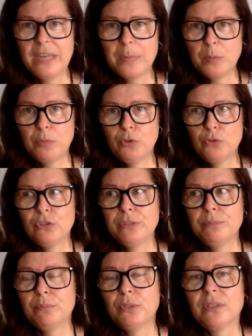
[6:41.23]
from the animal
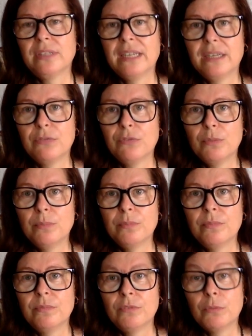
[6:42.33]
protein, but get it
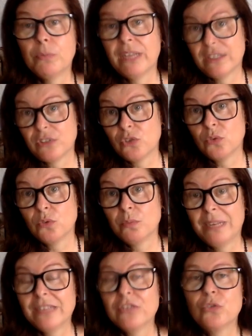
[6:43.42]
from
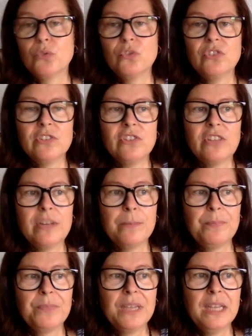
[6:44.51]
plant sources
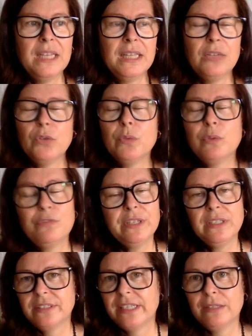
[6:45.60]
instead. You will
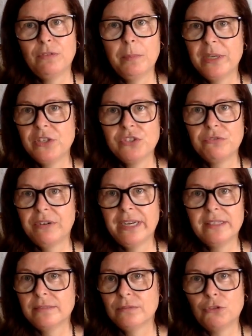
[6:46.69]
feel the inflammation
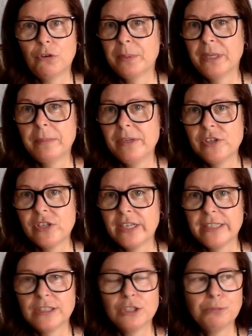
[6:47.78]
rate dropping
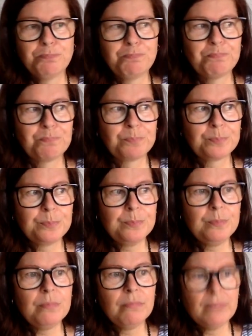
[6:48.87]
immediately. So
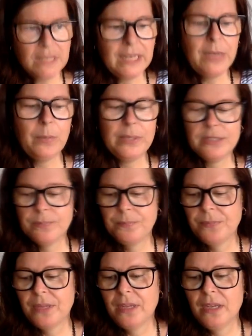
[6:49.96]

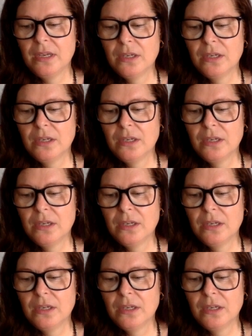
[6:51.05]
anyways,